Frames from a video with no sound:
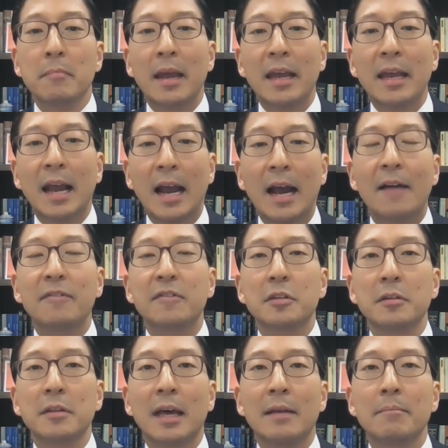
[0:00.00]
may have to
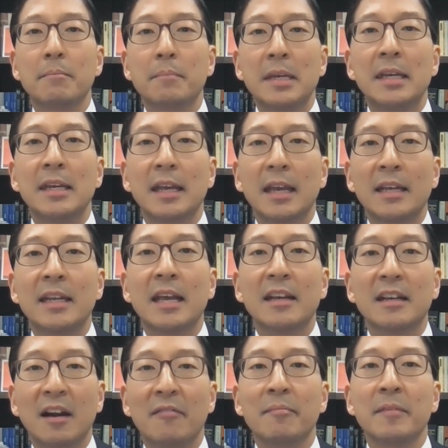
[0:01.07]
then be in a
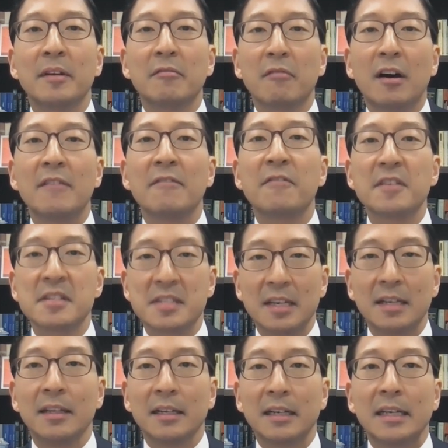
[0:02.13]
government-run
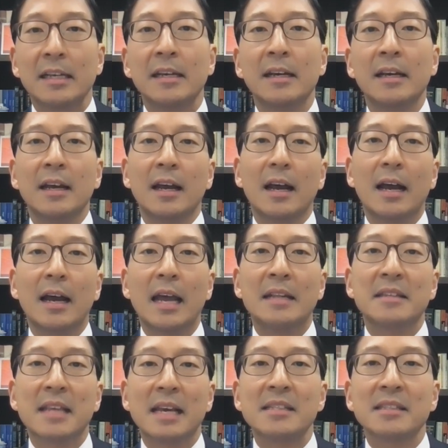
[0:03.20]
facility uh,
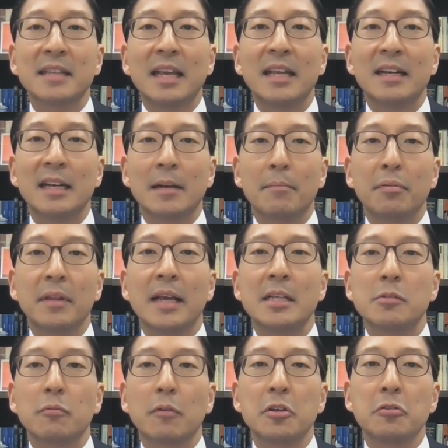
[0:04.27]
and designated in a
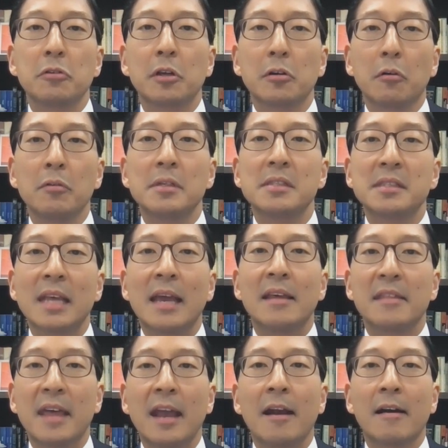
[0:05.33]
place where you can only stay
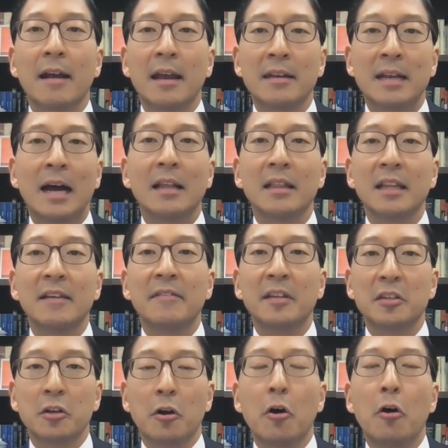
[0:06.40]
there and not live in
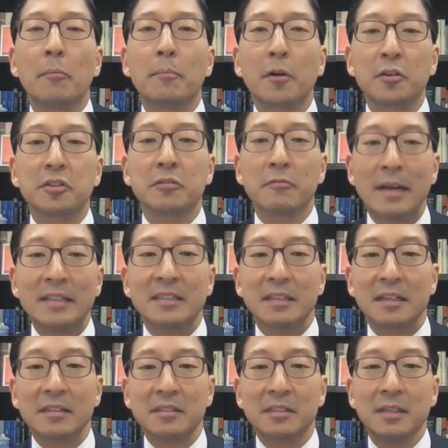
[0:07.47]
your own personal
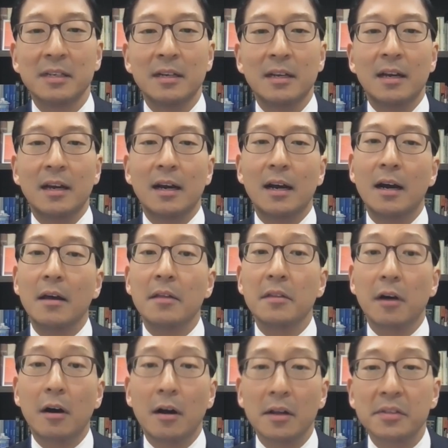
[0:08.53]
residence. Uh,
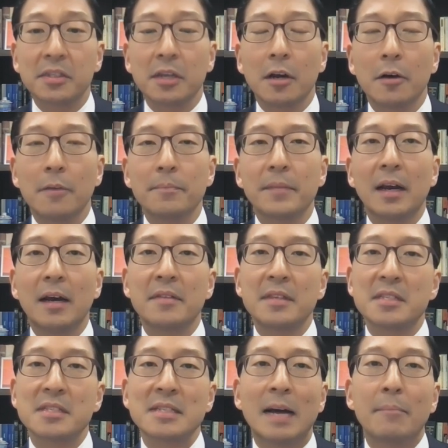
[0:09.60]
also, uh,
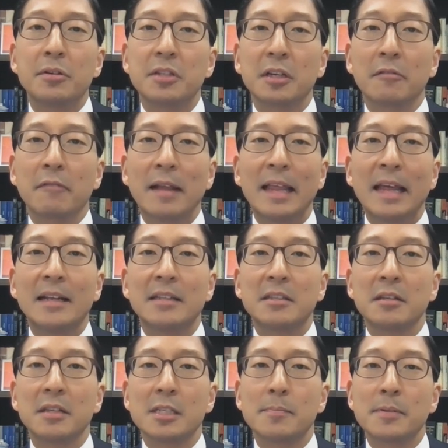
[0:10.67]
this is not particularly related to
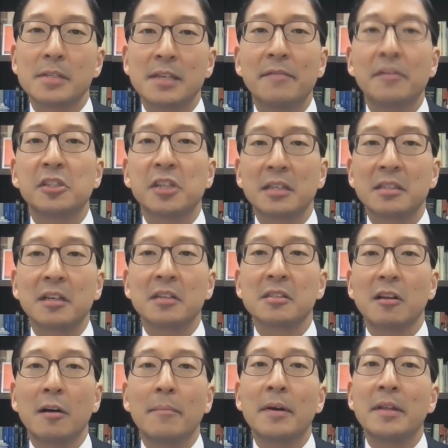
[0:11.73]
the specific Jessica's
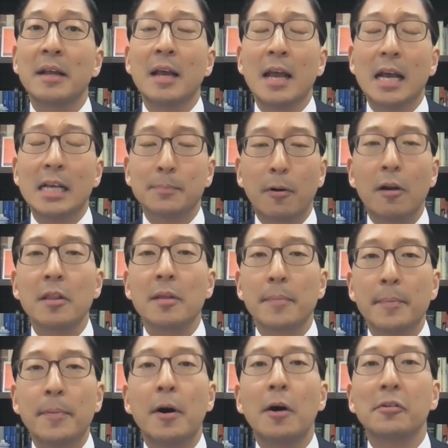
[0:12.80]
law, but as part of the
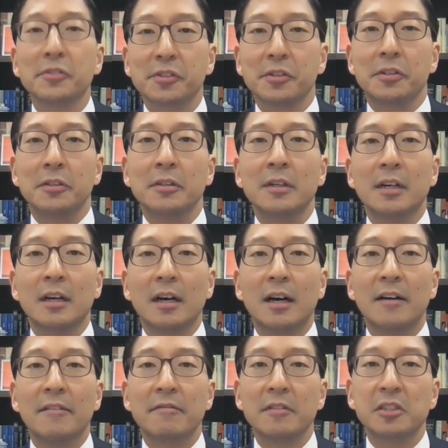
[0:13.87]
proposal,
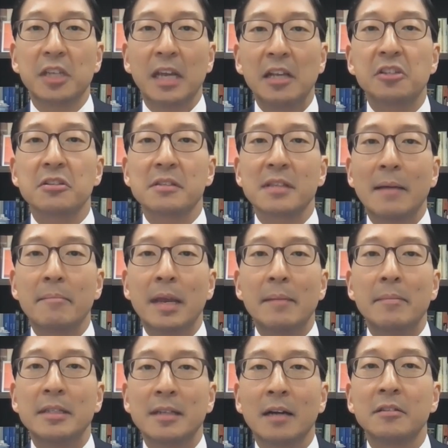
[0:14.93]
of changes that may
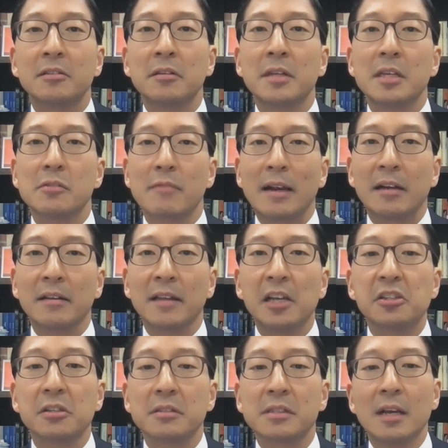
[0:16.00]
be done to these
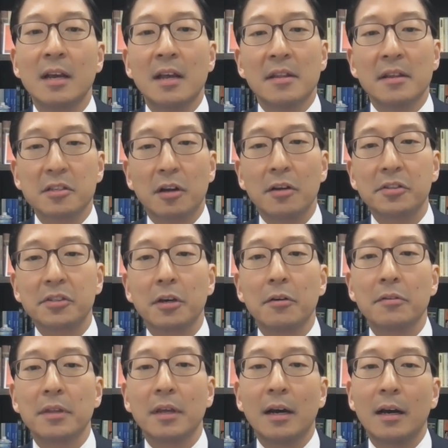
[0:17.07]
regulations. There's
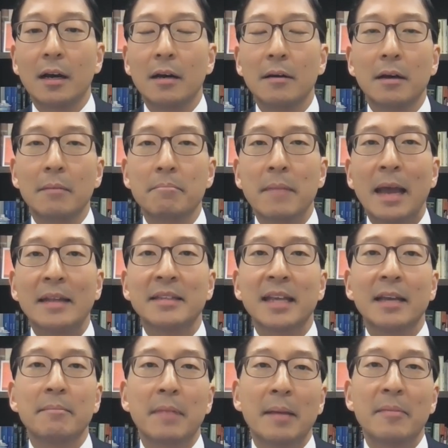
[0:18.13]
also a, a,
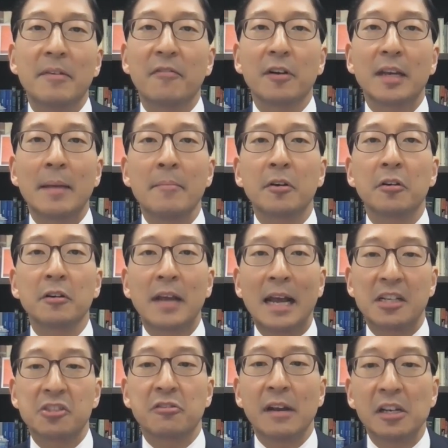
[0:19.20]
mandate maybe for chemical
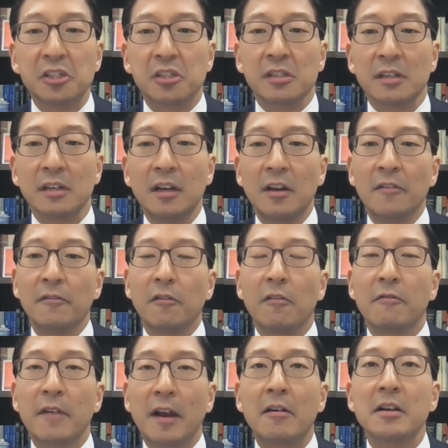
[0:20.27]
castration for
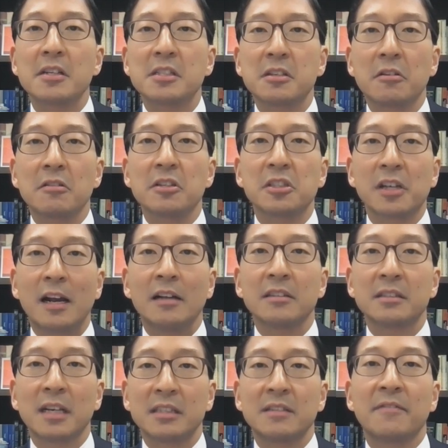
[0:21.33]
very serious child
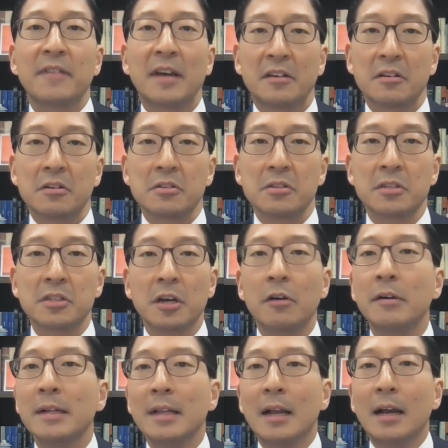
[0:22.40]
sex offenders. And
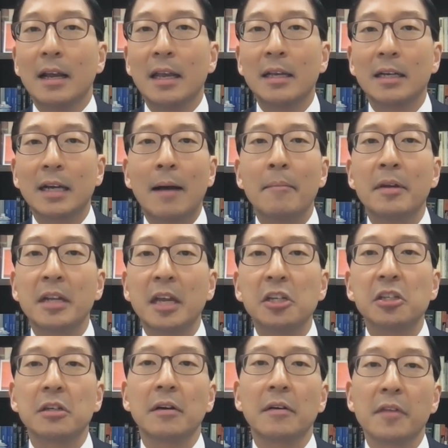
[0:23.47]
so, in
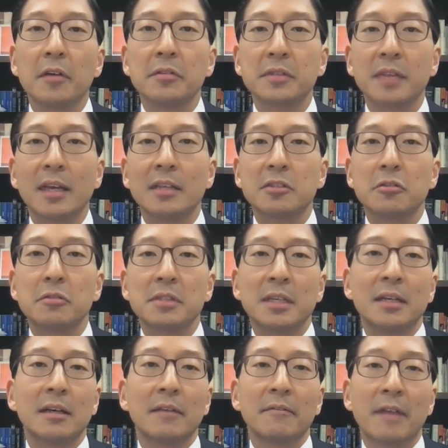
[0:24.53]
combination of those things, you
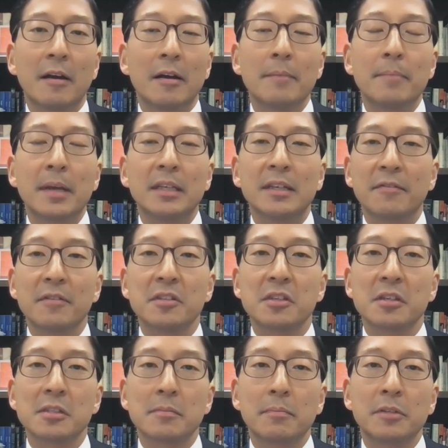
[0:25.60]
see very big
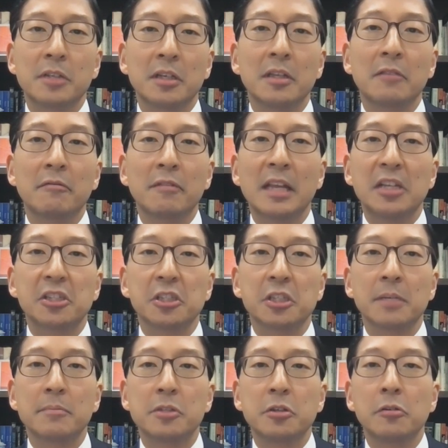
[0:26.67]
differences, particularly in
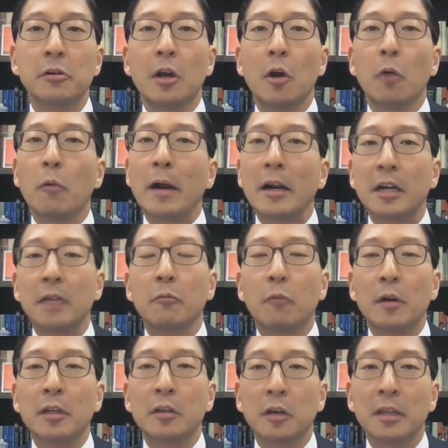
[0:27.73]
relationship to where can,
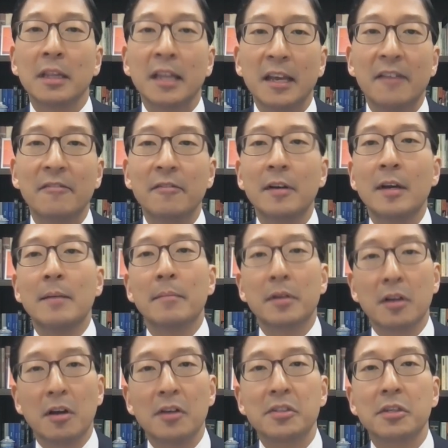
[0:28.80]
one could live, but
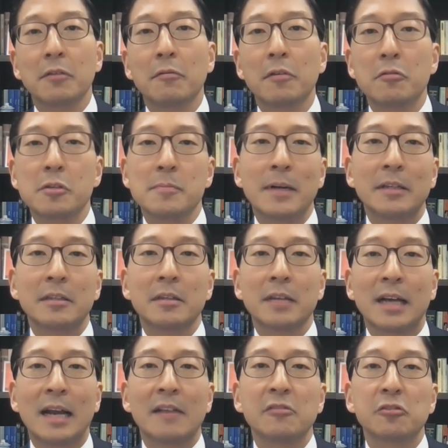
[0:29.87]
also with respect to the
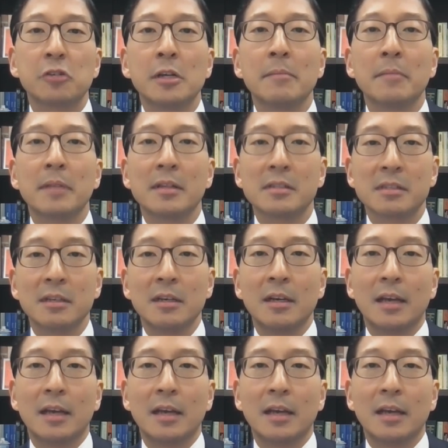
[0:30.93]
kind of treatments